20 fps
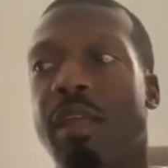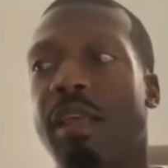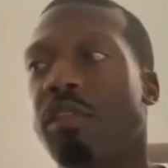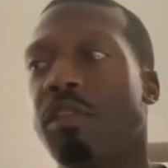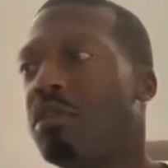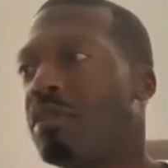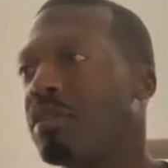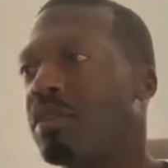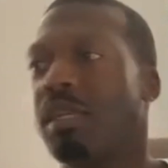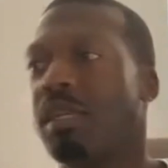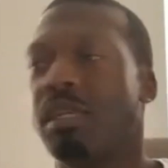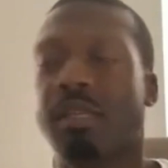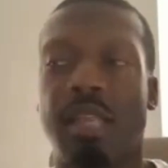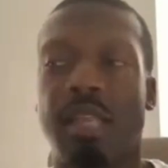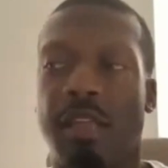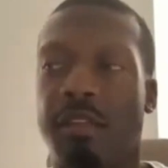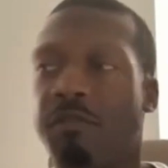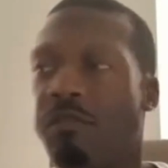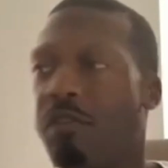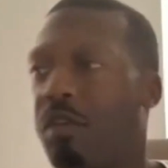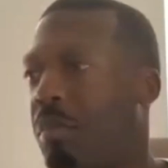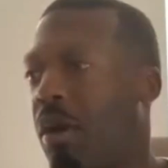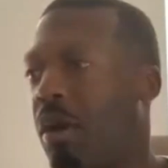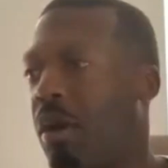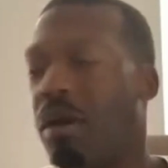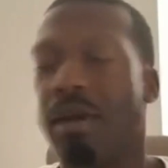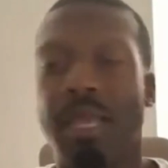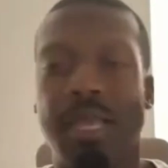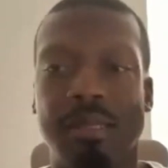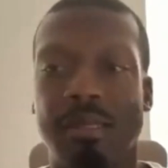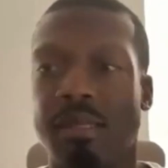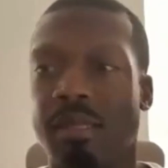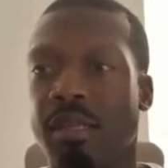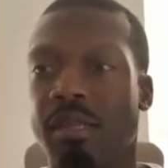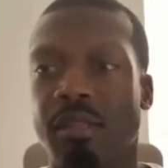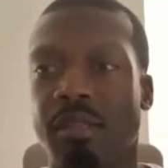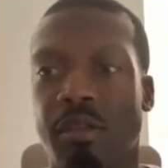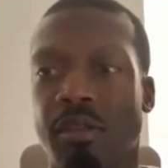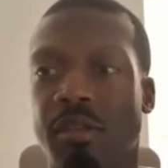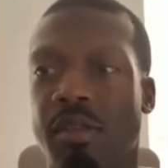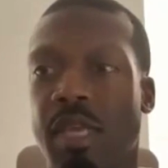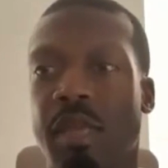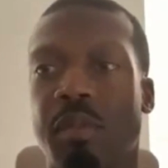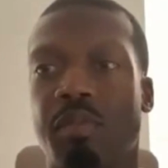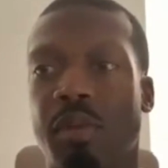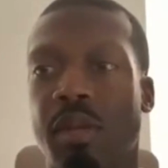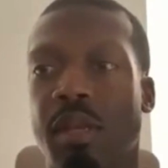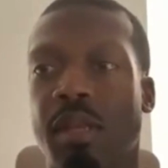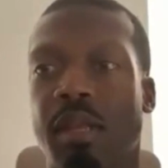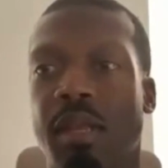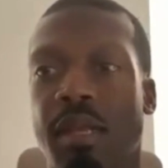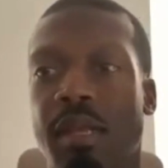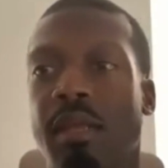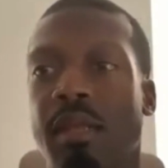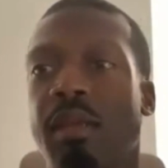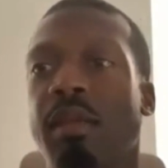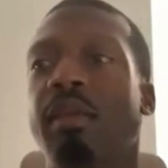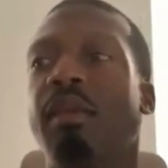Like you can see just like football instincts on tape, really. Like